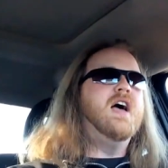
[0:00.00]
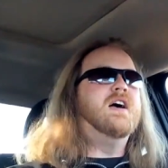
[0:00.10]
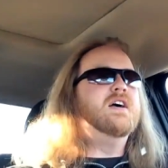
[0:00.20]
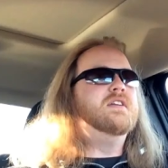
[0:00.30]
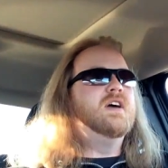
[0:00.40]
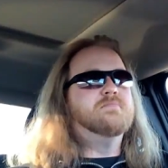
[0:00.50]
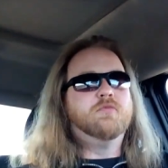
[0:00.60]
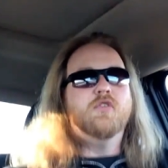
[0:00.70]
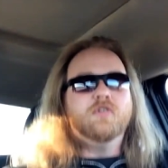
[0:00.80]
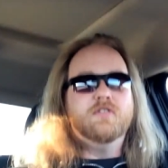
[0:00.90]
and
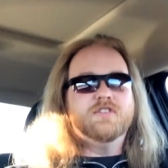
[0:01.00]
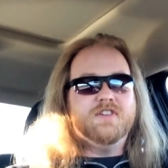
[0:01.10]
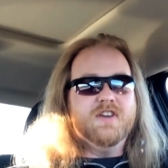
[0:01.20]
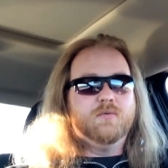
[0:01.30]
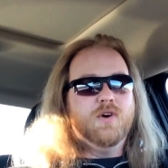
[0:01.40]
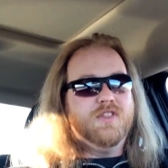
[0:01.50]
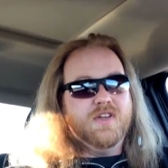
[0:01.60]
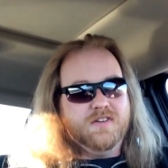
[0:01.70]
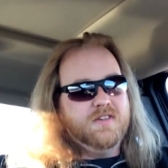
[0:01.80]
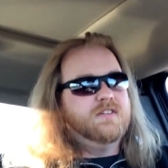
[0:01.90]
I'm going to stick with it.